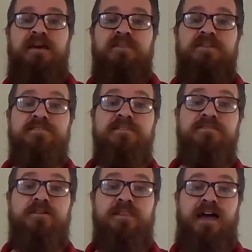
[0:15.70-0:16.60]
This
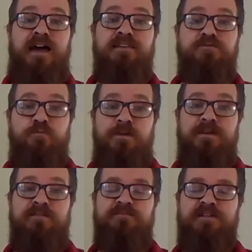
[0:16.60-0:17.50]
is our last
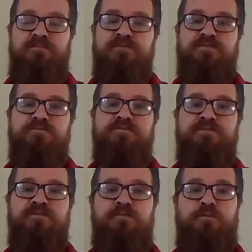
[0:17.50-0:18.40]
week of summer school,
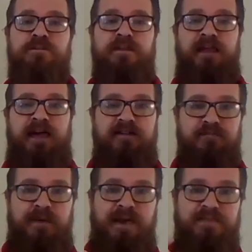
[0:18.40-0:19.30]
so we're just going to
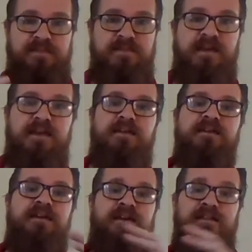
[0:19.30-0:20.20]
have math
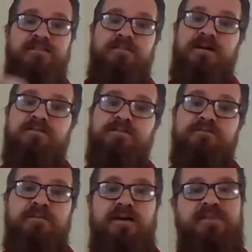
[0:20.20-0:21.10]
today and
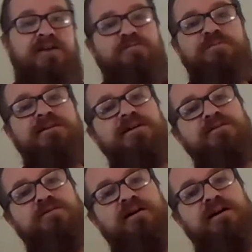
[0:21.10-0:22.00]
tomorrow, and that will be
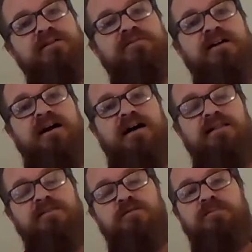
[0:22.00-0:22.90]
it. You'll have a
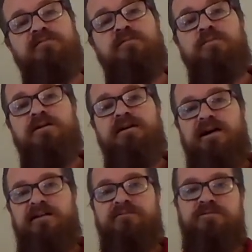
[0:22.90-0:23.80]
little bit of a break
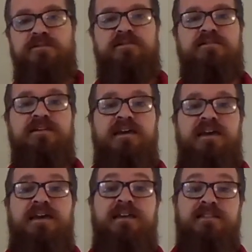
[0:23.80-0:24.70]
after this
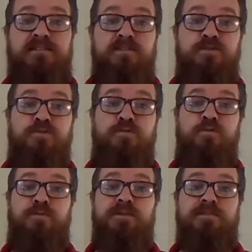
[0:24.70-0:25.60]

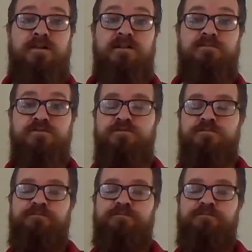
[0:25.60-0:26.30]
until we start up school.